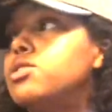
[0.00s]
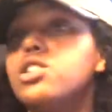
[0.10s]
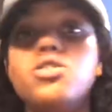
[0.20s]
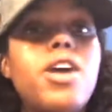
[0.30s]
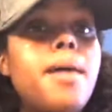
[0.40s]

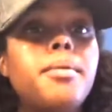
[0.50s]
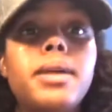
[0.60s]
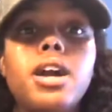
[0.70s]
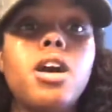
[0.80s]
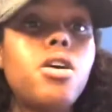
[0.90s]
just grab them
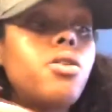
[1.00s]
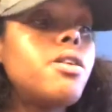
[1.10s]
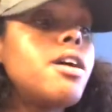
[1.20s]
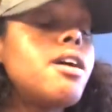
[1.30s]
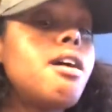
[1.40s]
and
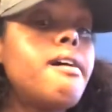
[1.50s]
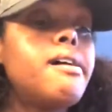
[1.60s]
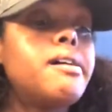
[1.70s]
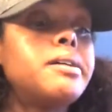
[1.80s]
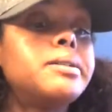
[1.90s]
go.
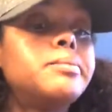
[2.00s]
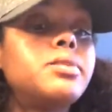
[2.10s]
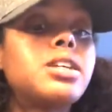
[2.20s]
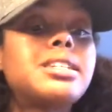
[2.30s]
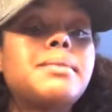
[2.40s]

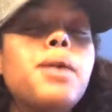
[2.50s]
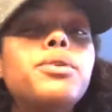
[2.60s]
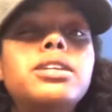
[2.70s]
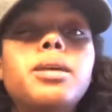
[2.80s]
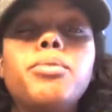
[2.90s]
Because I'm not
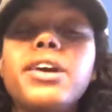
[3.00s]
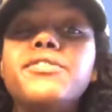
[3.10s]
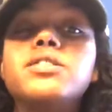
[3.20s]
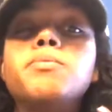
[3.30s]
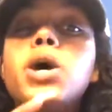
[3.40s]
really a
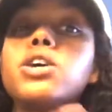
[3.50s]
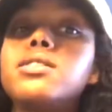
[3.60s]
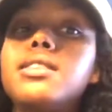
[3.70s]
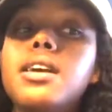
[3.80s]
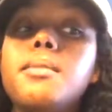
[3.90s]
breakfast
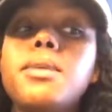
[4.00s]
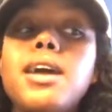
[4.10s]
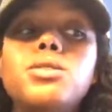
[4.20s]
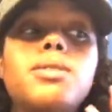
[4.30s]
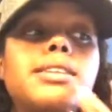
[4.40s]
person, but
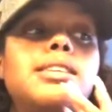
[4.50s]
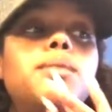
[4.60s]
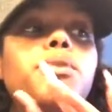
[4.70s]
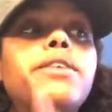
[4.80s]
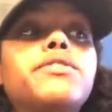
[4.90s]
I do like to
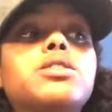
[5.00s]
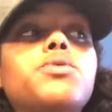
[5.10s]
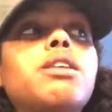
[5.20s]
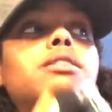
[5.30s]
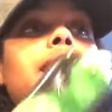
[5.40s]
eat breakfast
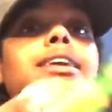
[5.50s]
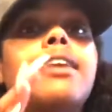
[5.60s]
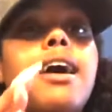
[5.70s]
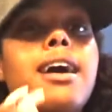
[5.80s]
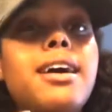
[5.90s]
around like
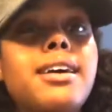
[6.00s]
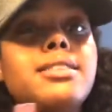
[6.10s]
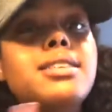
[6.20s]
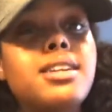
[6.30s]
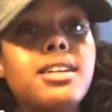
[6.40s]

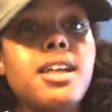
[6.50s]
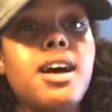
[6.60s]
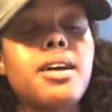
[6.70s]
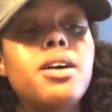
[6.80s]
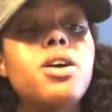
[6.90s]
9, 10
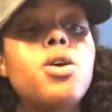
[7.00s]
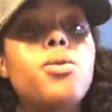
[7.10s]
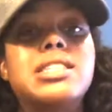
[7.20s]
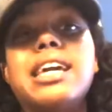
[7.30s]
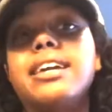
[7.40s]
o'clock
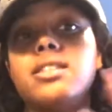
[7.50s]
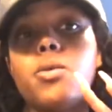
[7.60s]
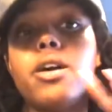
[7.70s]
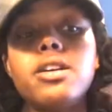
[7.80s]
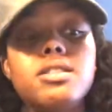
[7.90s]
once I get
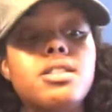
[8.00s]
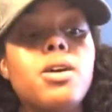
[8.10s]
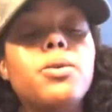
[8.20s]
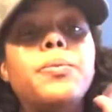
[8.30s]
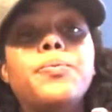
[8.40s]
to work.
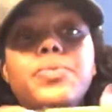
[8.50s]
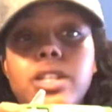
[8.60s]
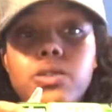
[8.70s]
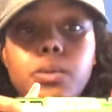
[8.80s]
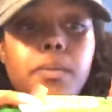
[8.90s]
So
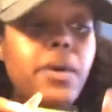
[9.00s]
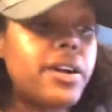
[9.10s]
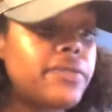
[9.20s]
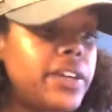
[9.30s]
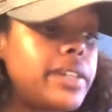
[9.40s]
this will be
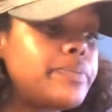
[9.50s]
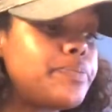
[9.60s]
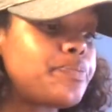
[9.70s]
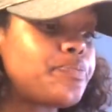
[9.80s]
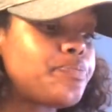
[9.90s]
perfect.
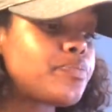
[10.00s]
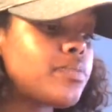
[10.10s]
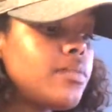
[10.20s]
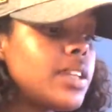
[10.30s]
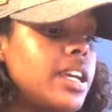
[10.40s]

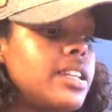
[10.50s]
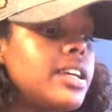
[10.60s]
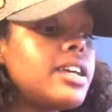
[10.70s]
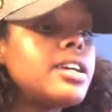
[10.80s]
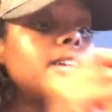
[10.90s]
And
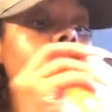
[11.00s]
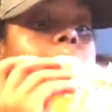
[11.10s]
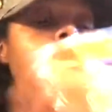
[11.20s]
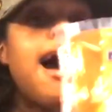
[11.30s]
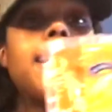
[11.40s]
then
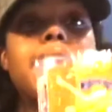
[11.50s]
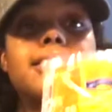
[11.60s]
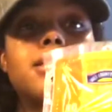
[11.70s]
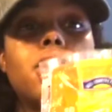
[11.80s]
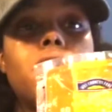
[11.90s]
I
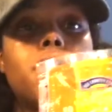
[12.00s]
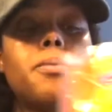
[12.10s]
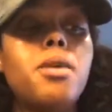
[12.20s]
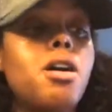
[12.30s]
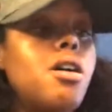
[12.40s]
got
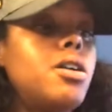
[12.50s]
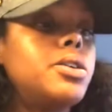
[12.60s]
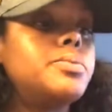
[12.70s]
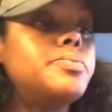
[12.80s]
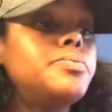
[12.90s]

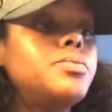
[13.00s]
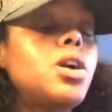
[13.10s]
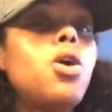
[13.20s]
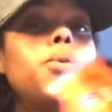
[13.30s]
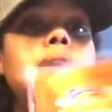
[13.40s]
some
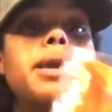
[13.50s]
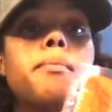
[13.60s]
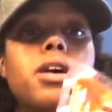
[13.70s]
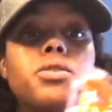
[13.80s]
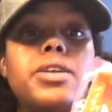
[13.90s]
Colby
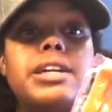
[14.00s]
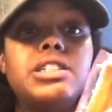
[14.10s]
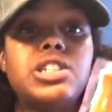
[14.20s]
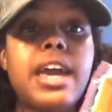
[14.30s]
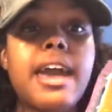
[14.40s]
and Monterey
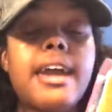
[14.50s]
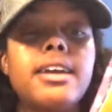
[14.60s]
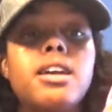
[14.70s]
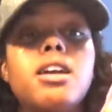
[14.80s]
Jack